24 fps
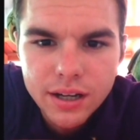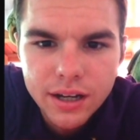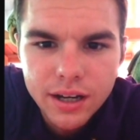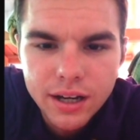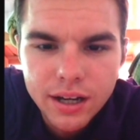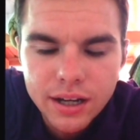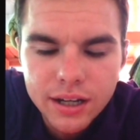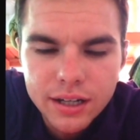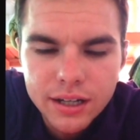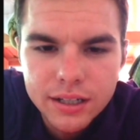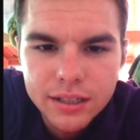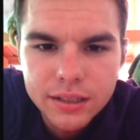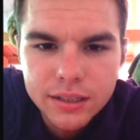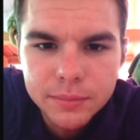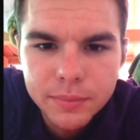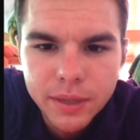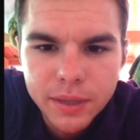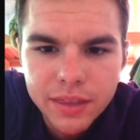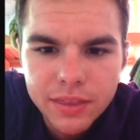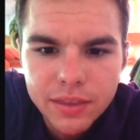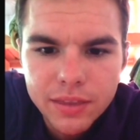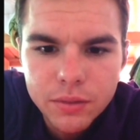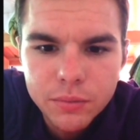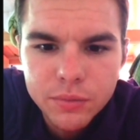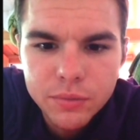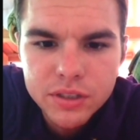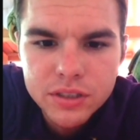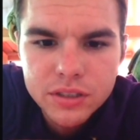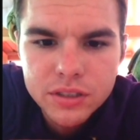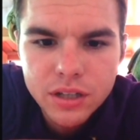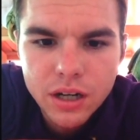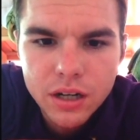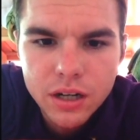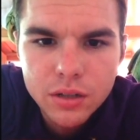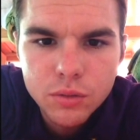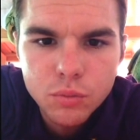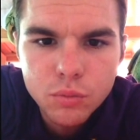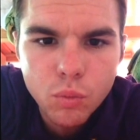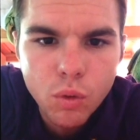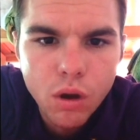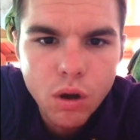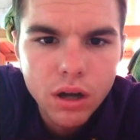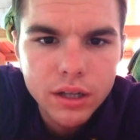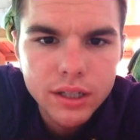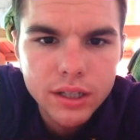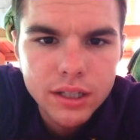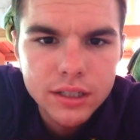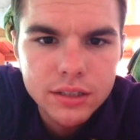And then we started
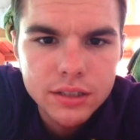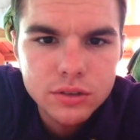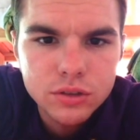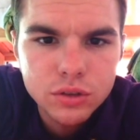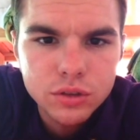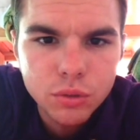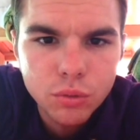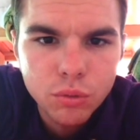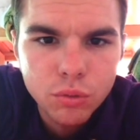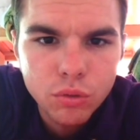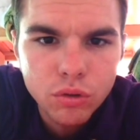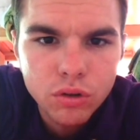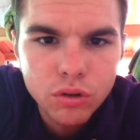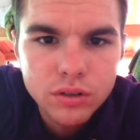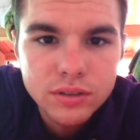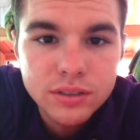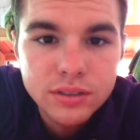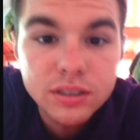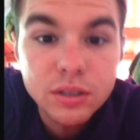walking towards